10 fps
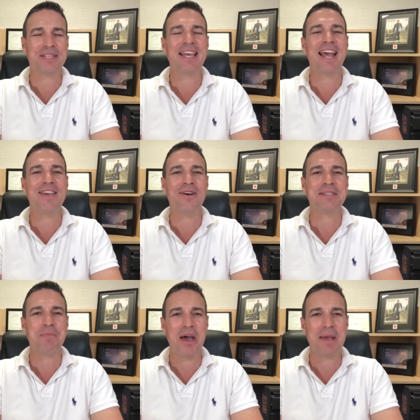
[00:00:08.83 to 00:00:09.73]
G'day
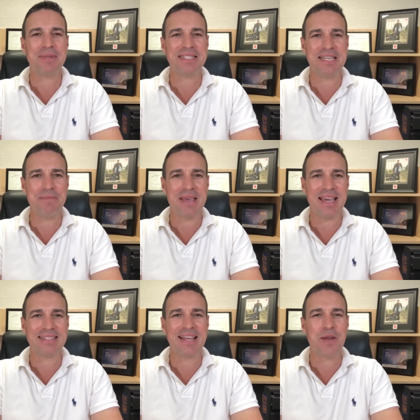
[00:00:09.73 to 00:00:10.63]
guys, my name is Tim
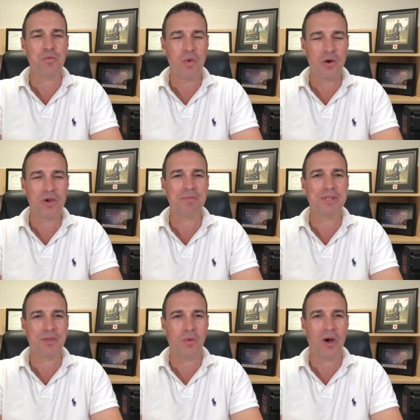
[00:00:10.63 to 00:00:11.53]
Guest and welcome
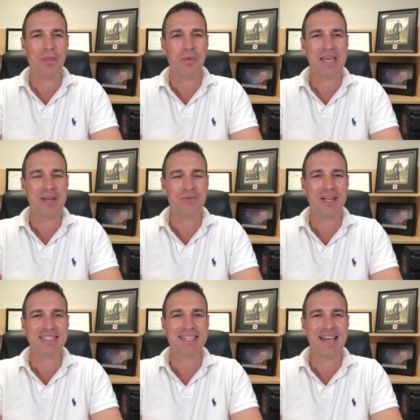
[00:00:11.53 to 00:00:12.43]
to The Wire, the week in
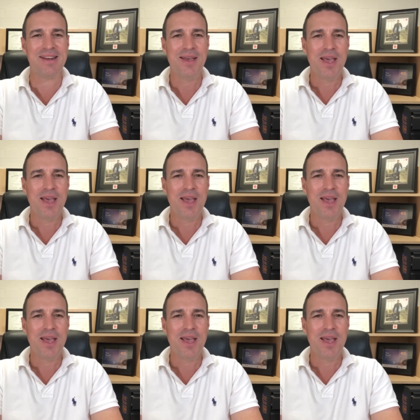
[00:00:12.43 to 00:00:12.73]
real estate